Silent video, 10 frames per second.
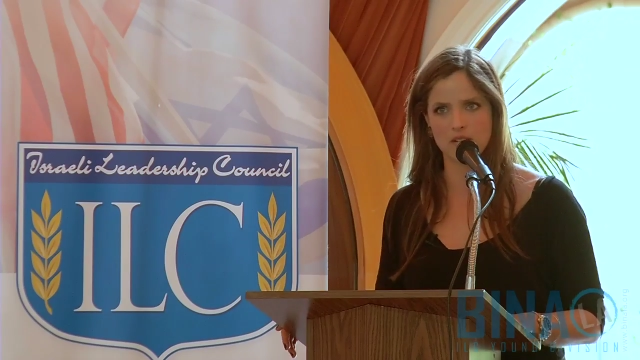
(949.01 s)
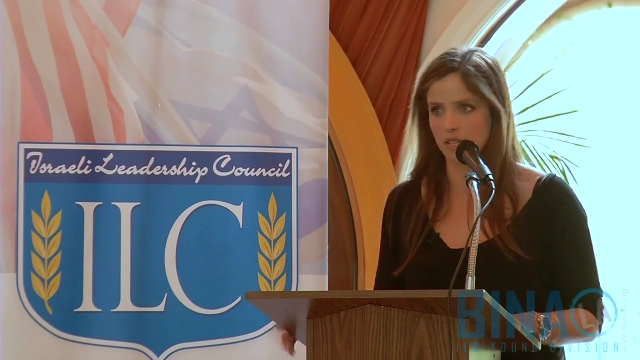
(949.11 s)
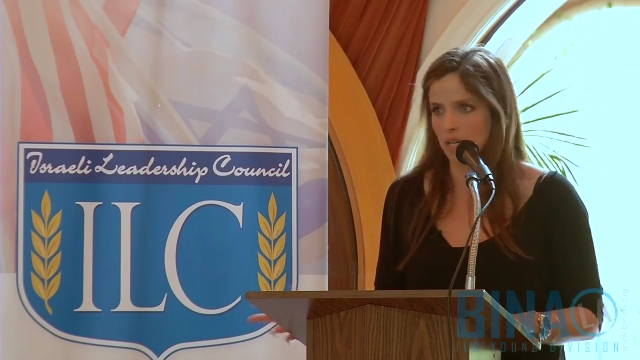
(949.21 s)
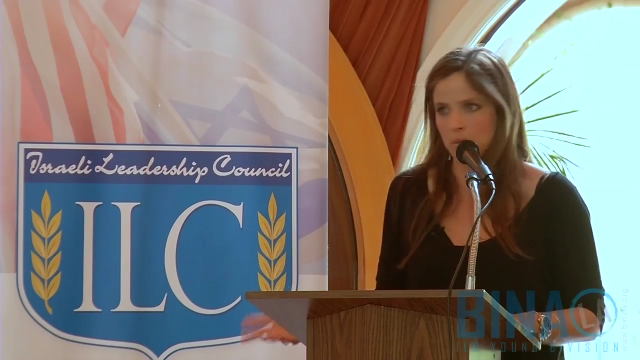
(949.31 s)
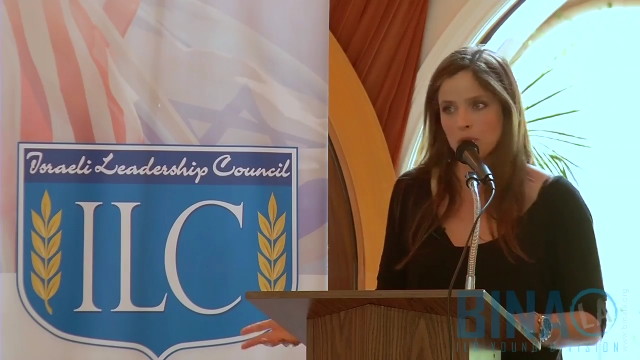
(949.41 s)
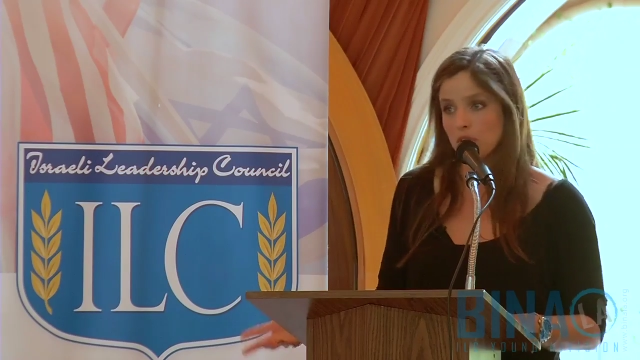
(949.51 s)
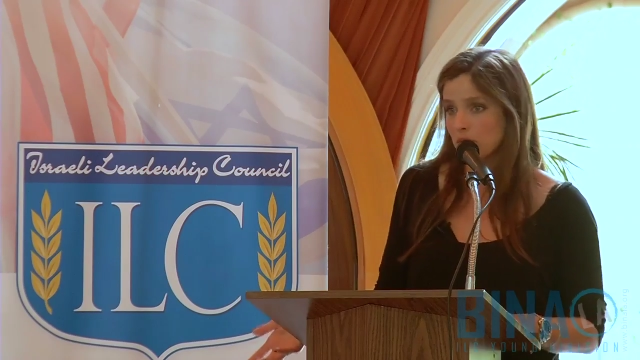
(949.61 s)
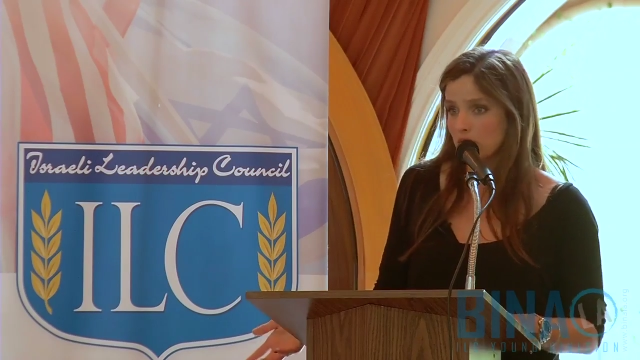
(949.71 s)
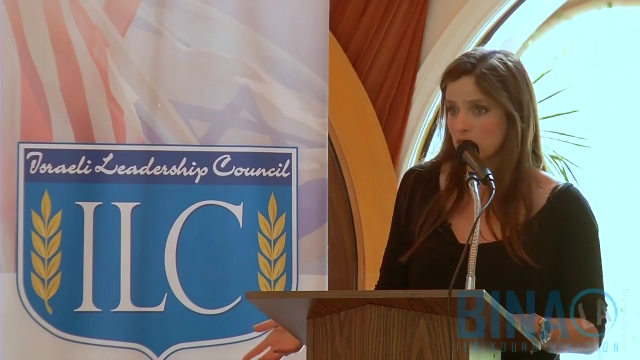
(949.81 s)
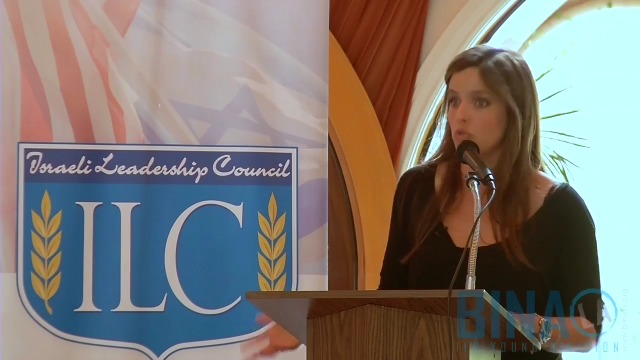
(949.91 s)
So a lot of people
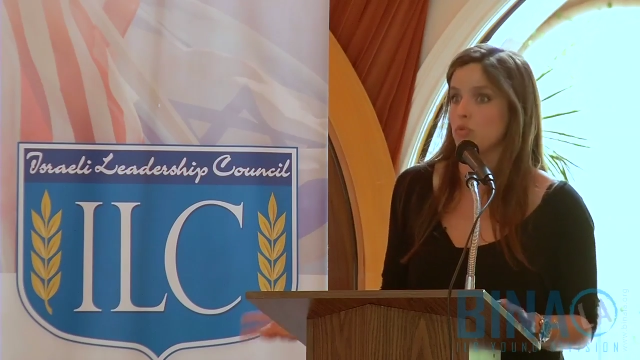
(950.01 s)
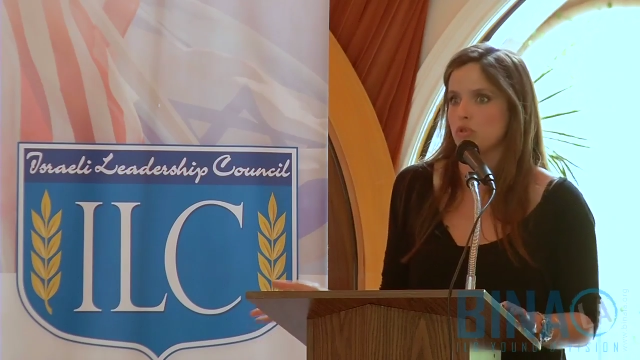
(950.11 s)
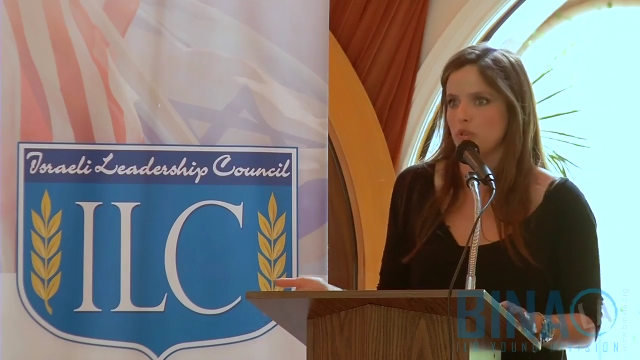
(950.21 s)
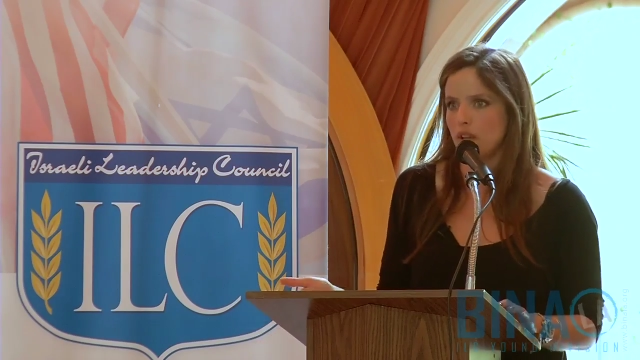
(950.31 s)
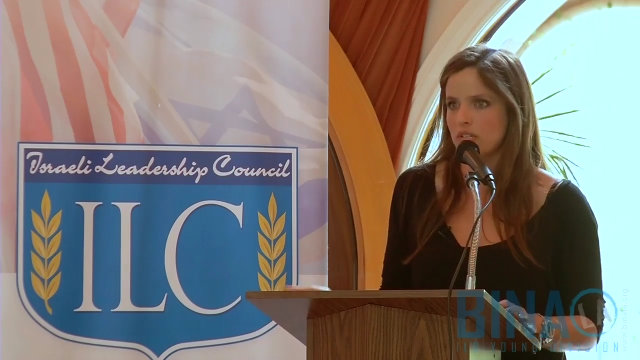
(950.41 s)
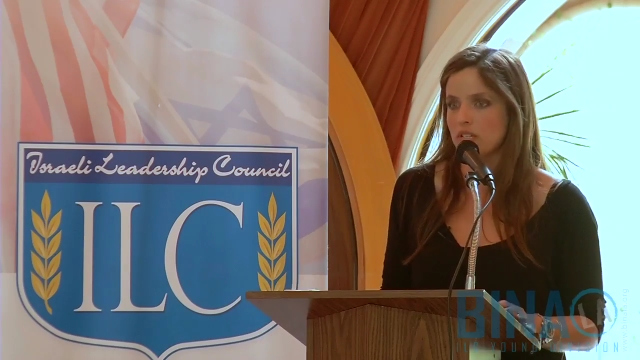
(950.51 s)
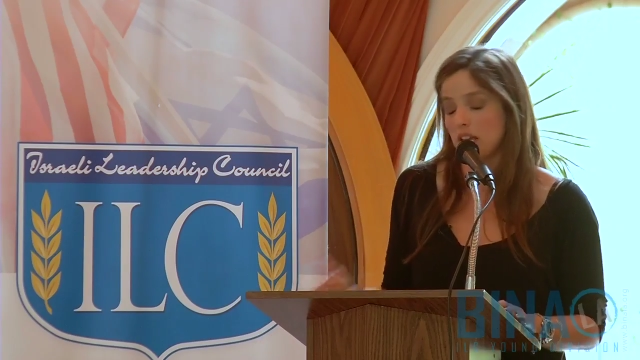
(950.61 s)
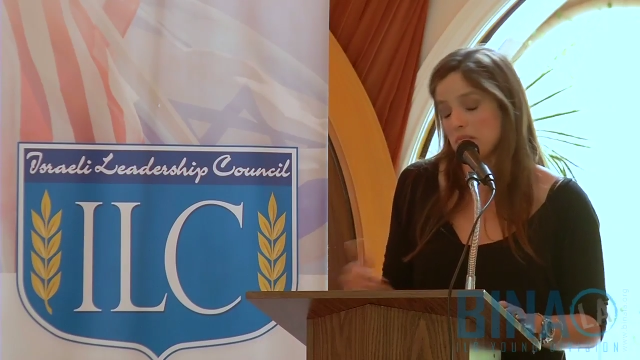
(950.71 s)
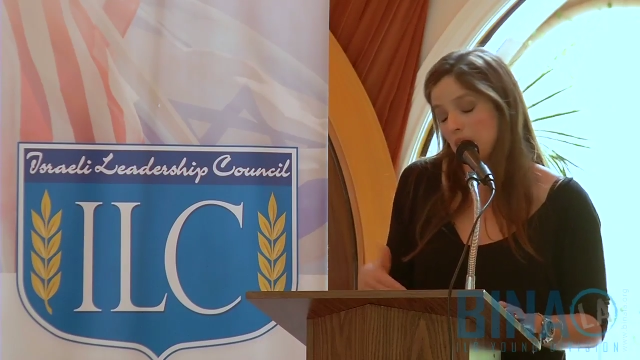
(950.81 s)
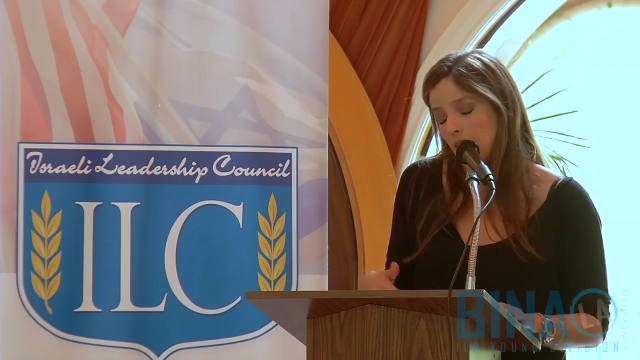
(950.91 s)
don't think Jews should have a
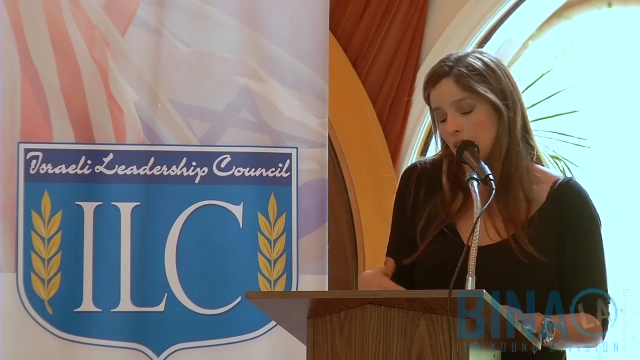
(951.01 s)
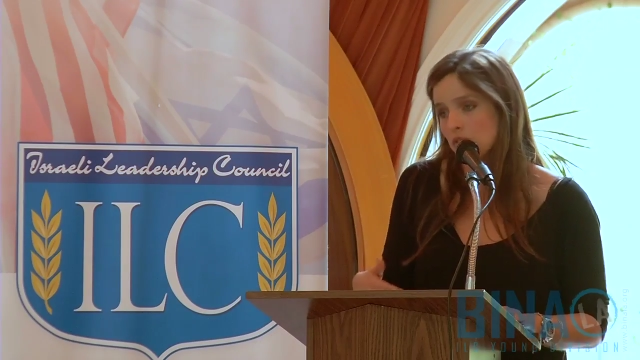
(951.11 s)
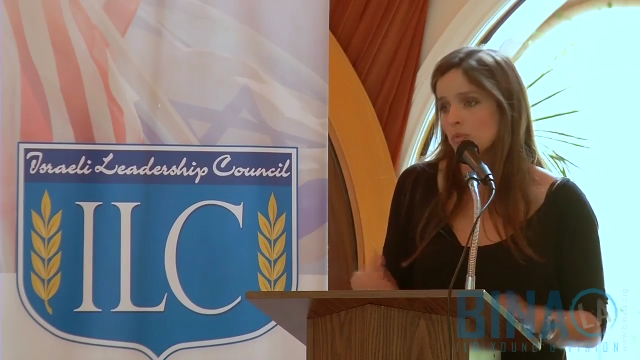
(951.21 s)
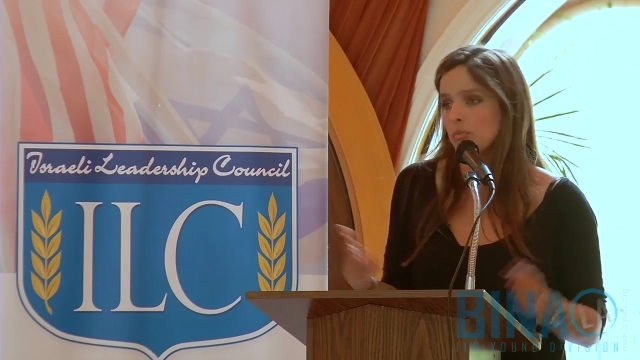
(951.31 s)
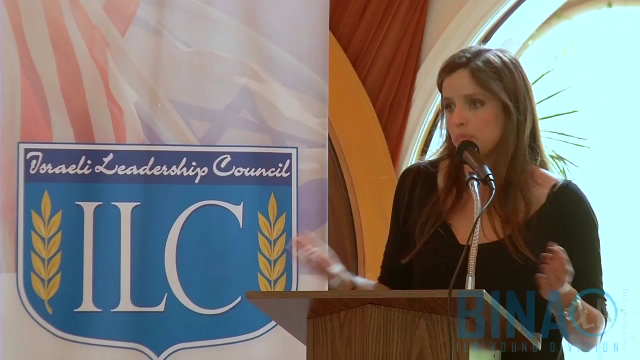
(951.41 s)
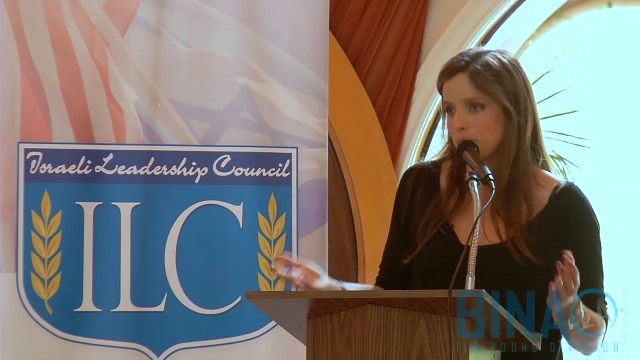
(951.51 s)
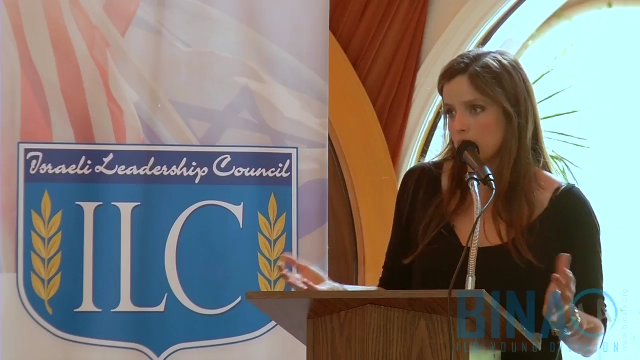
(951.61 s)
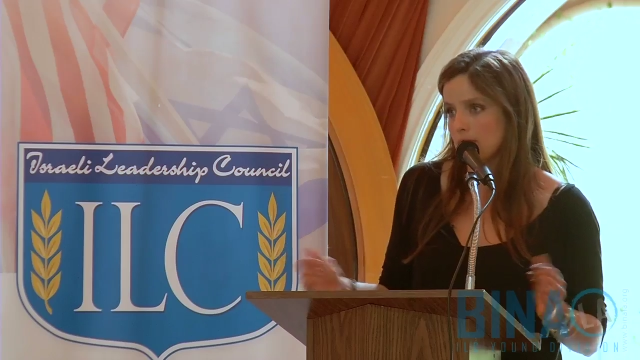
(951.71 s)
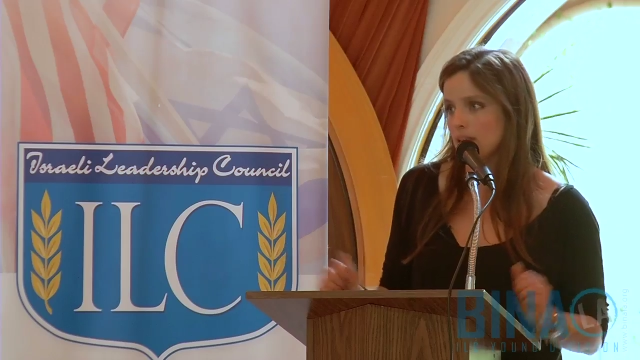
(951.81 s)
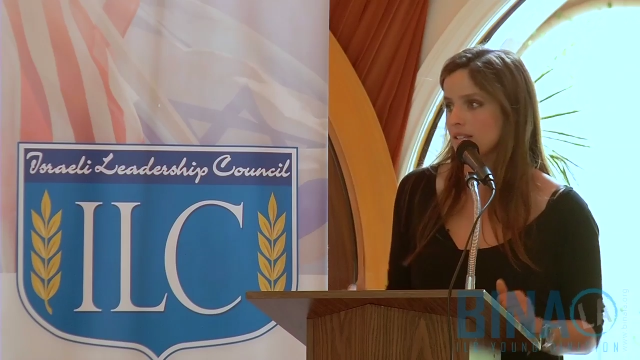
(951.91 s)
state. I do.
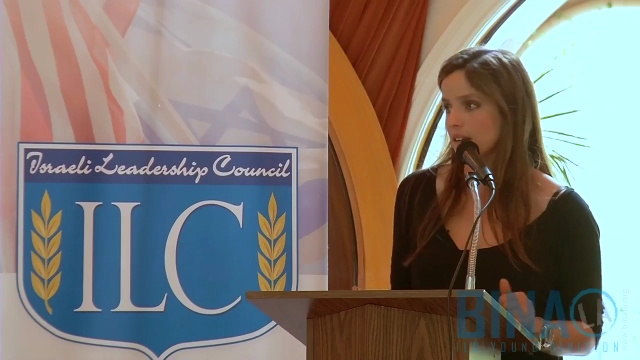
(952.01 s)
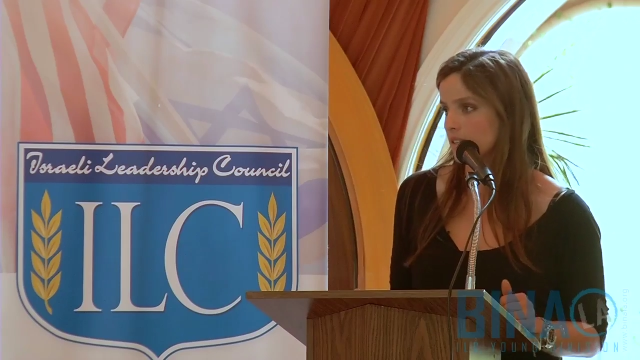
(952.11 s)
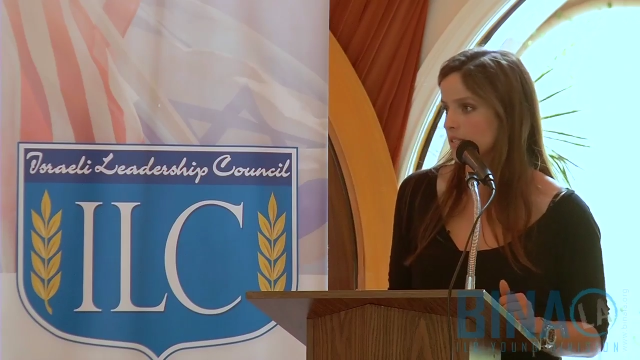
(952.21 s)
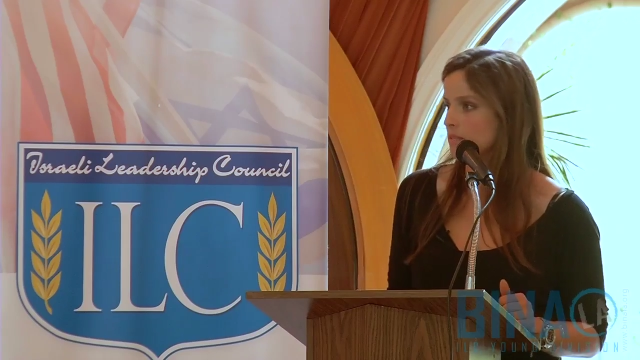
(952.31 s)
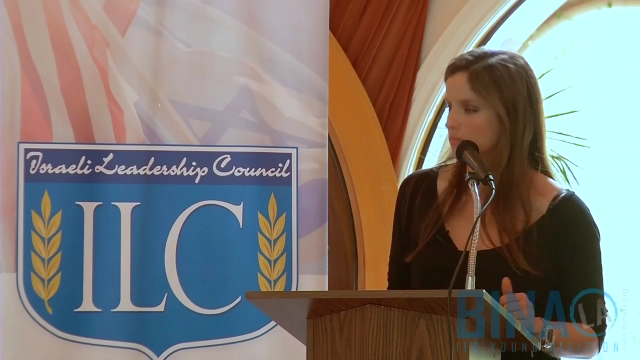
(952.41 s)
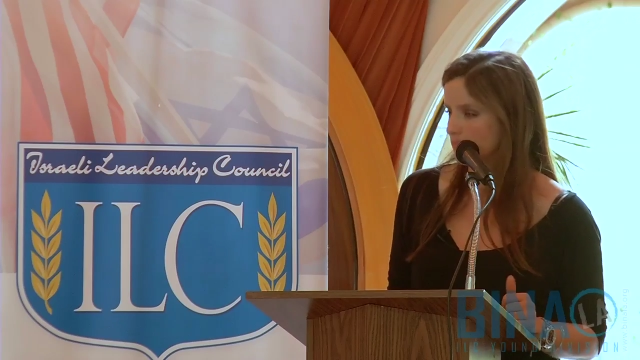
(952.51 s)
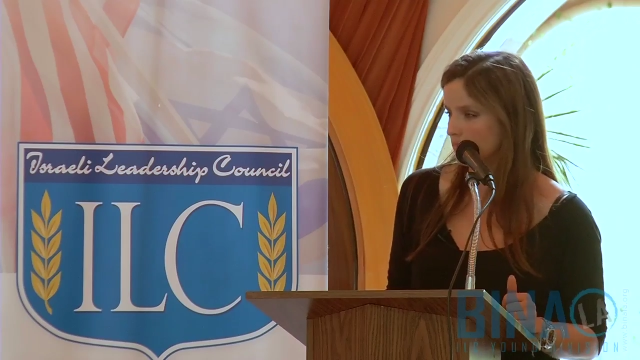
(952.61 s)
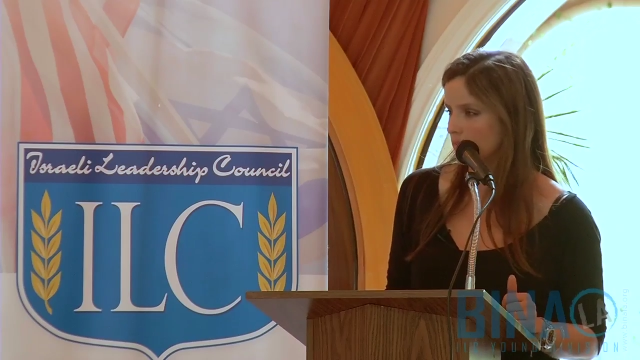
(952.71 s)
That's my Zionism.